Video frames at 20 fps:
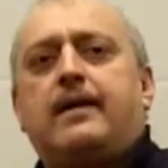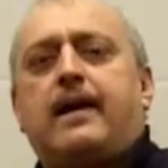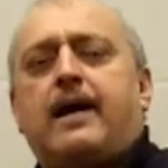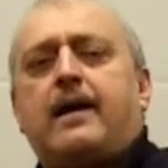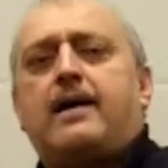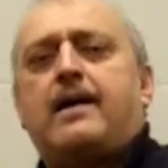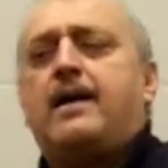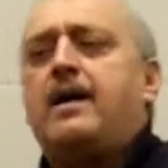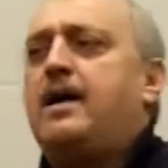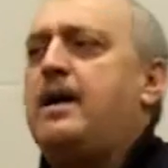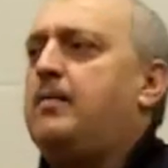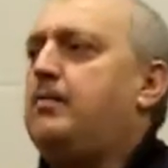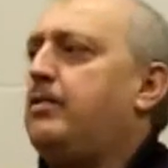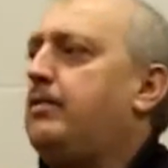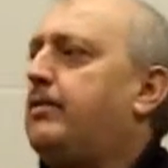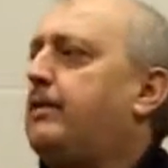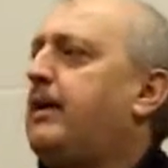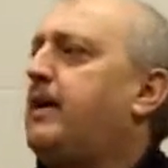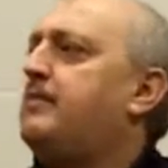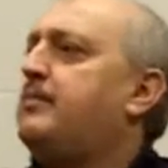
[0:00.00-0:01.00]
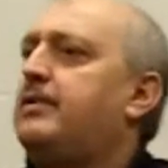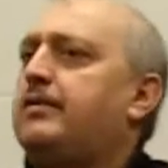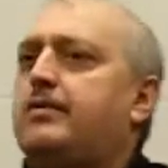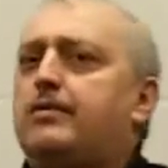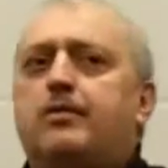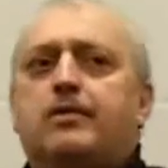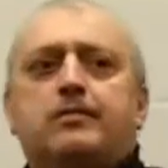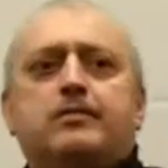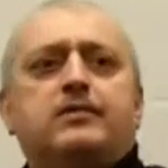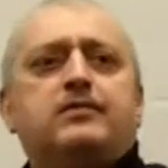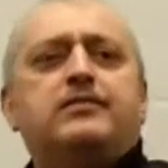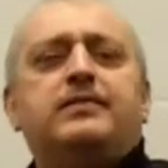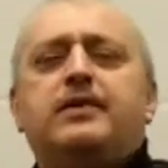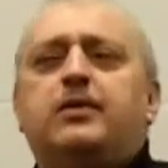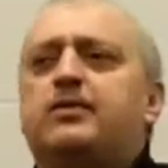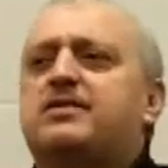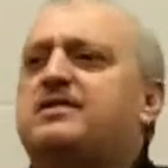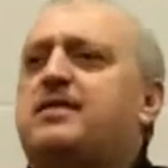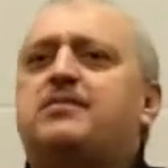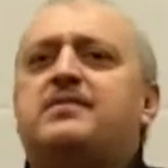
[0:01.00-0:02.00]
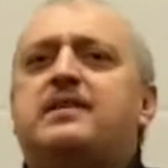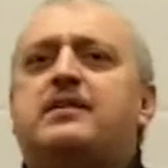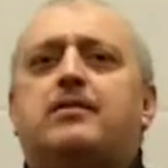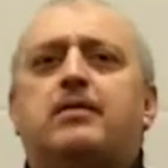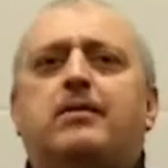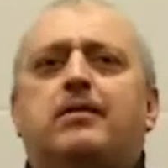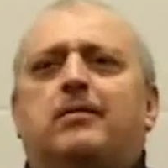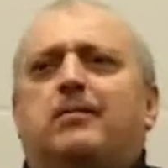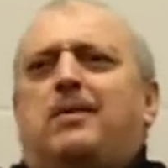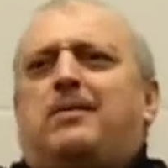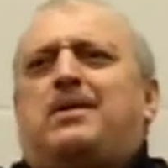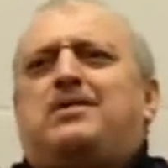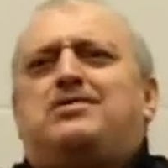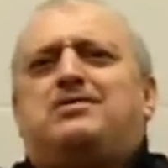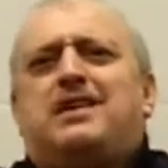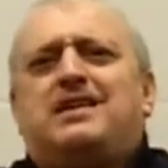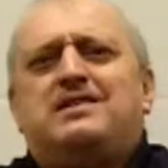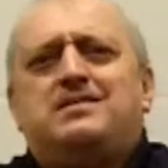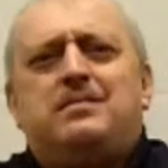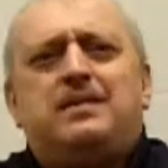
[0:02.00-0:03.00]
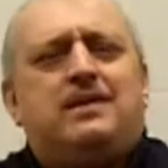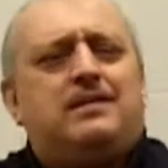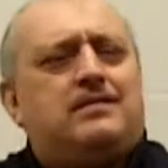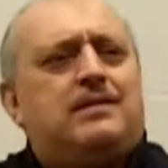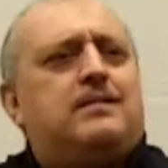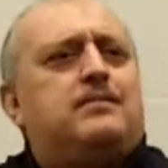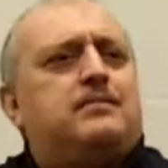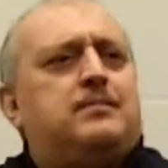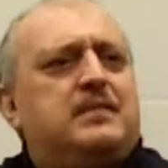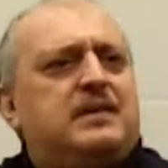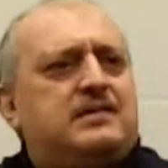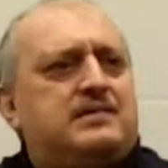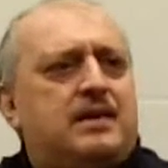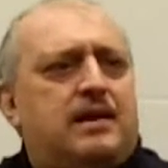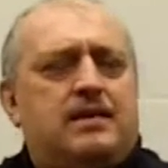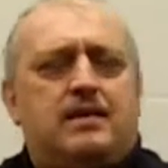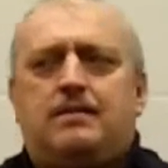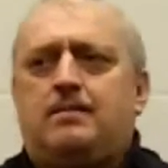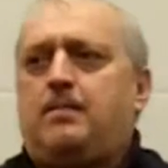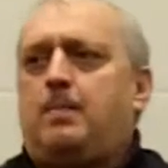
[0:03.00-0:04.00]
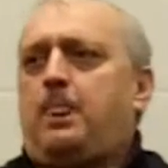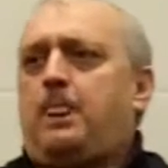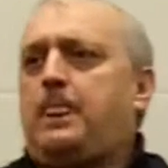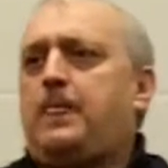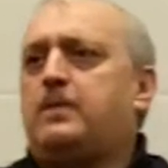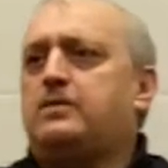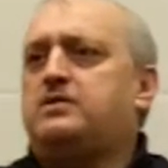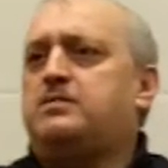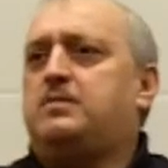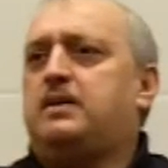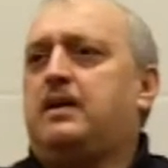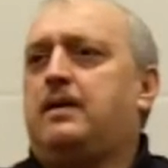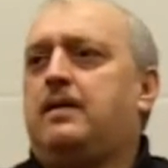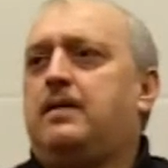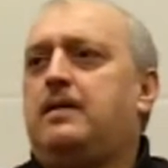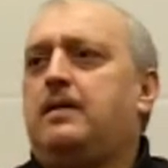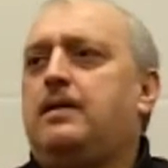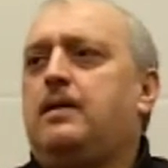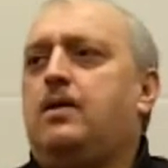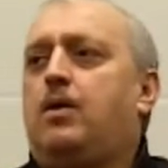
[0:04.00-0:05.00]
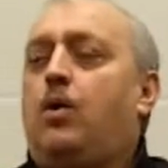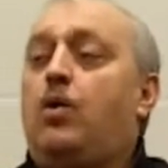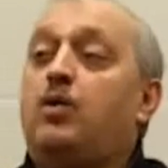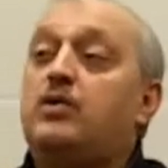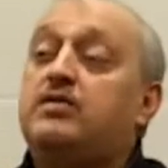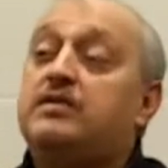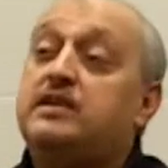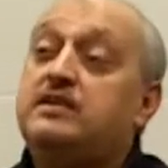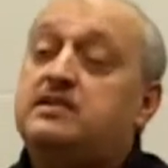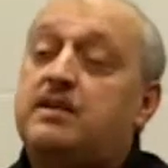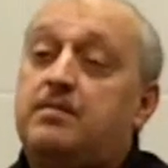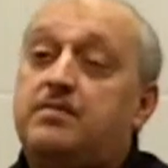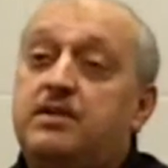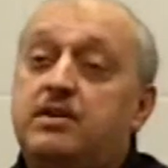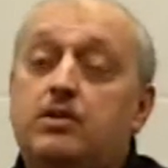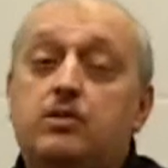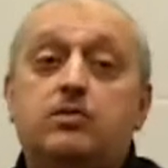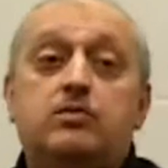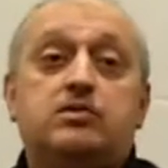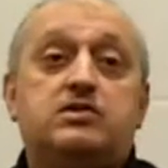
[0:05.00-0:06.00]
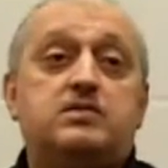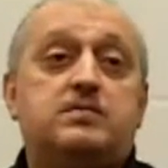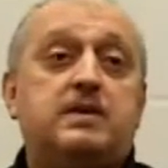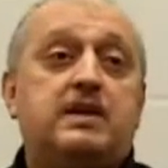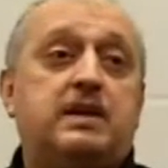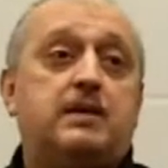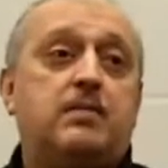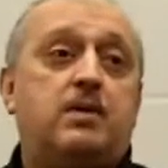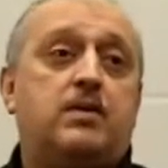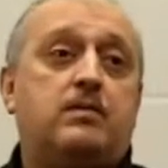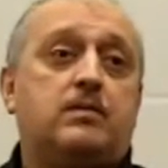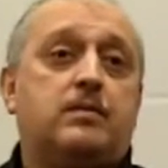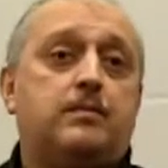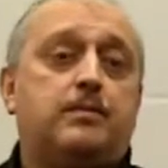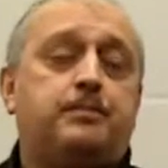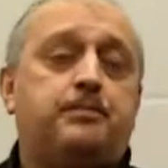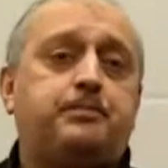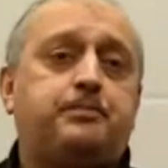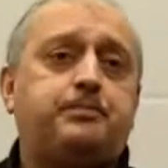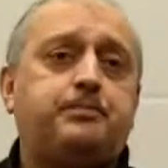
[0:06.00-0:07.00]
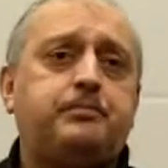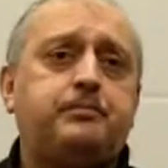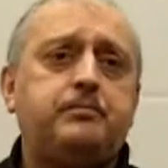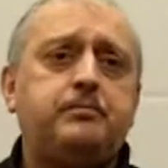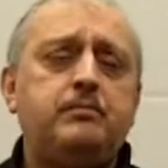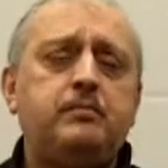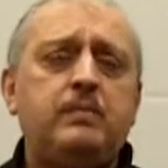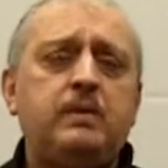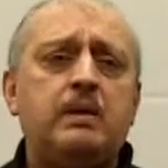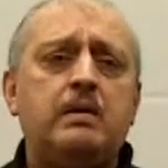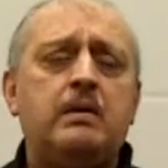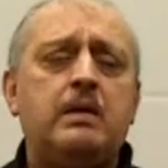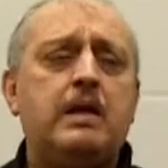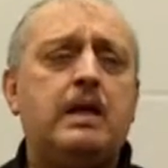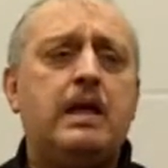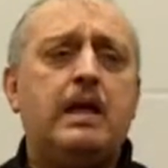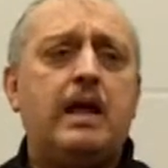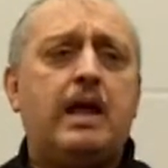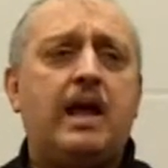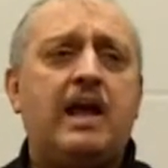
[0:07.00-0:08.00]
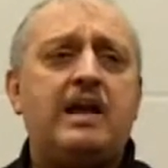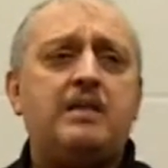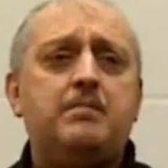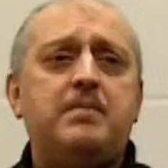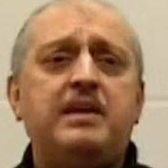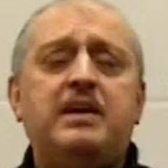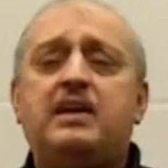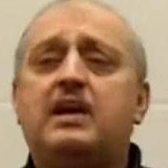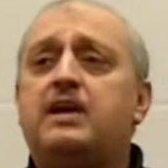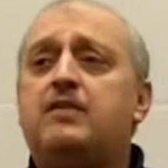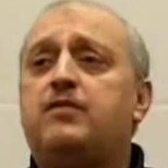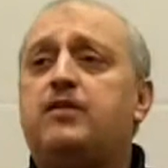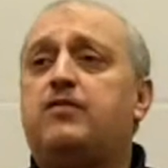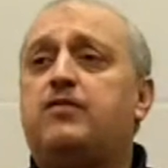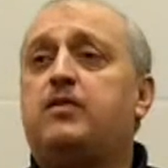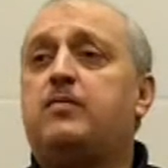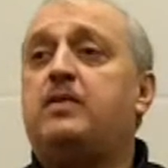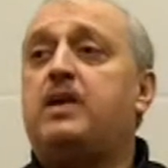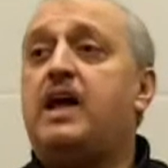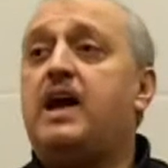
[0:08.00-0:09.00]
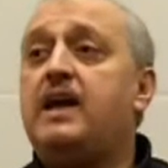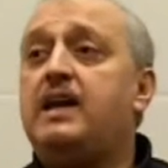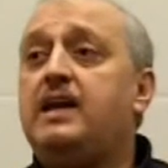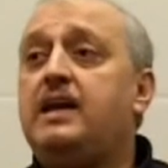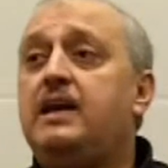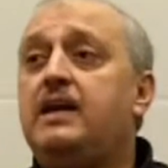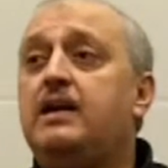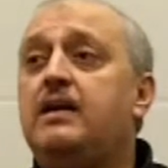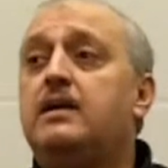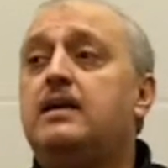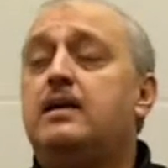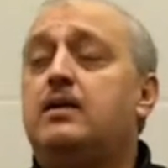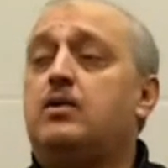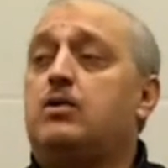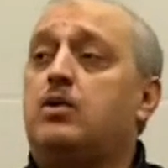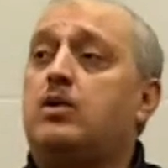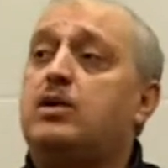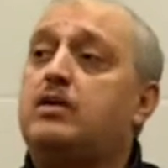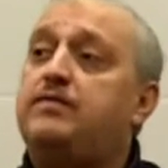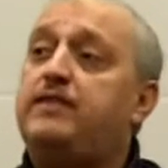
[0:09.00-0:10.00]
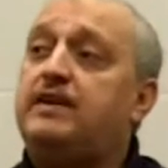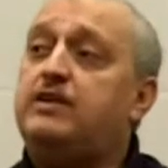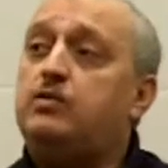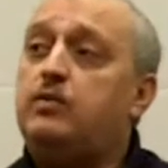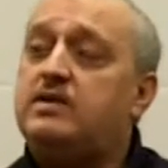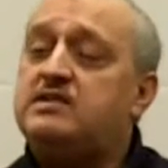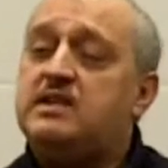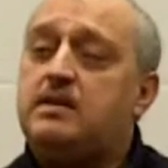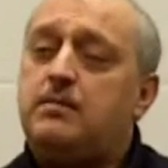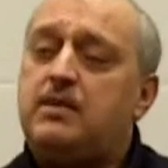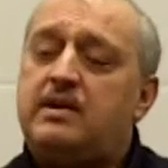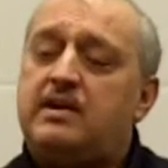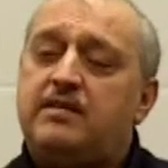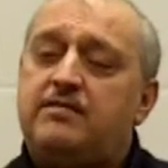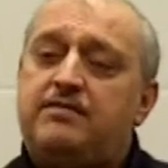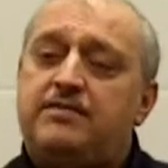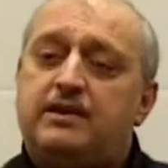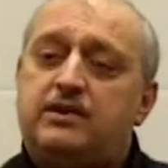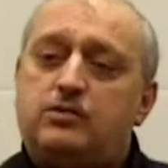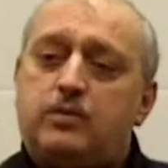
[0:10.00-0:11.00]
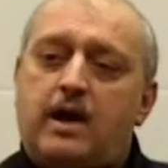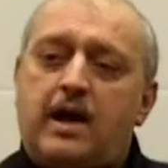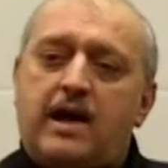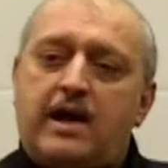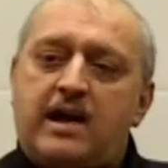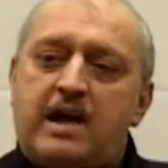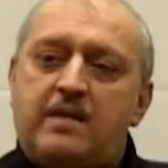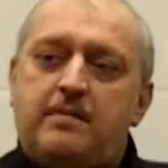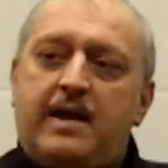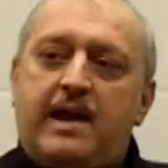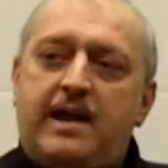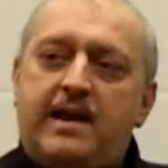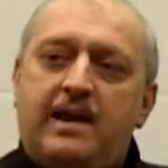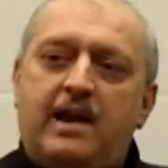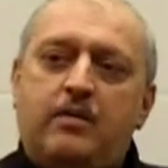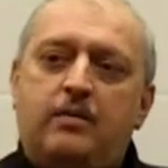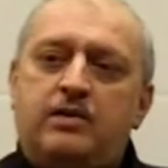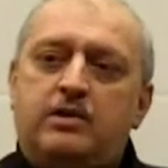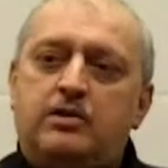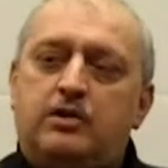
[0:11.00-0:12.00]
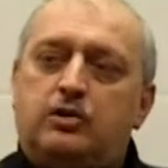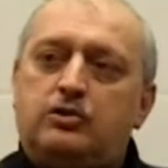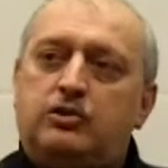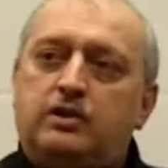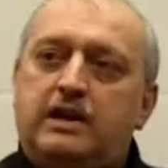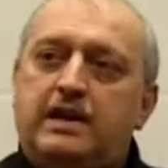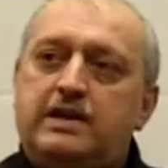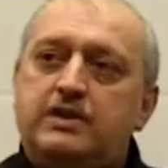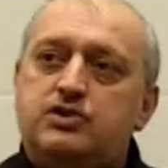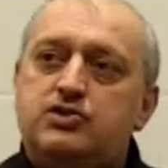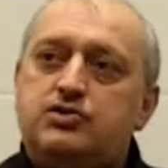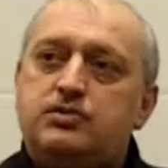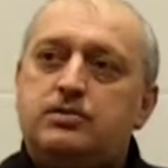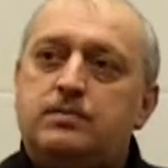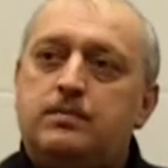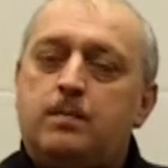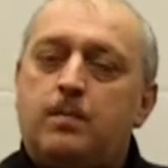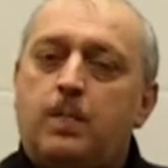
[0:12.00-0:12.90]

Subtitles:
haram or khamr or movie or something wrong. Why should I speak? Then be silent. Don't speak. Or think something good to speak about. And be careful from lying, wrong fatwa. Someone give fatwa haram, halal with no knowledge.